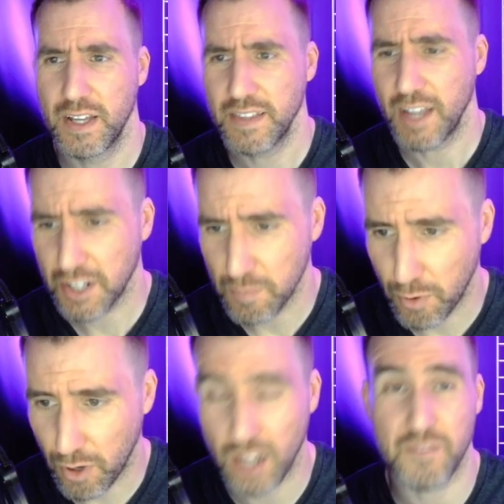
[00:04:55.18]
Now I could
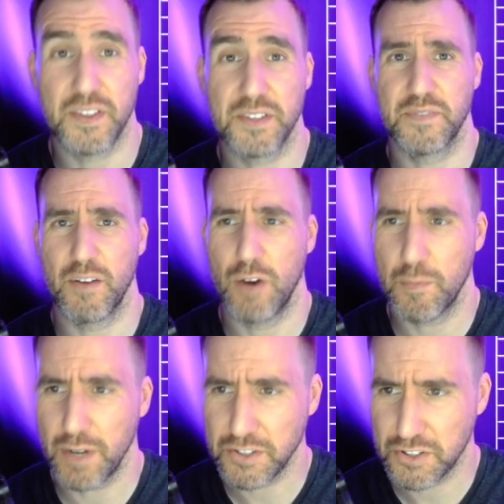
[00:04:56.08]
import all of these if I
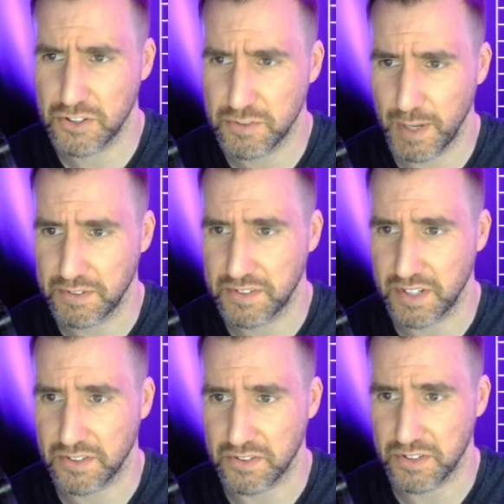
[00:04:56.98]
want, but I'll just choose about
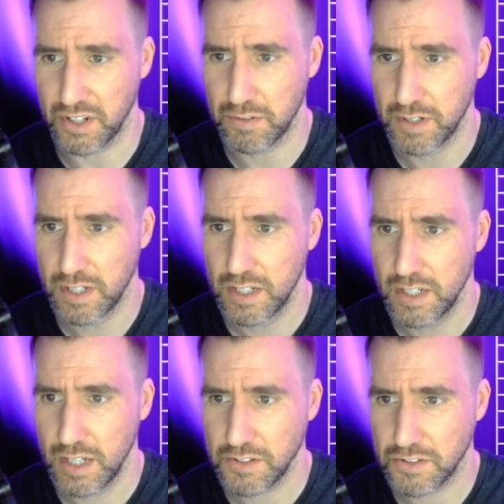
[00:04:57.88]
six or so.
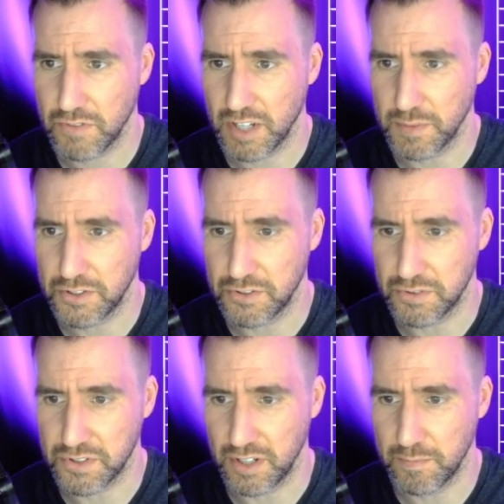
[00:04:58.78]
I'll just randomly
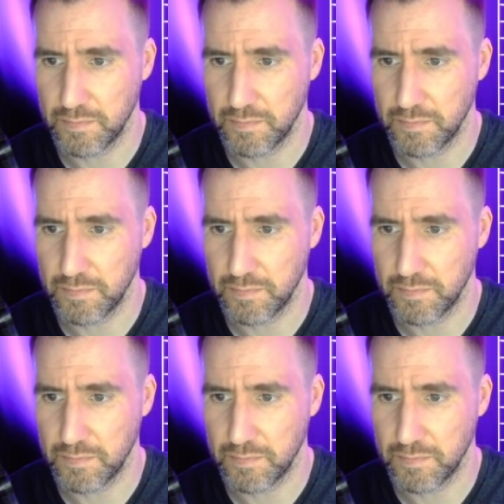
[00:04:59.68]
choose some.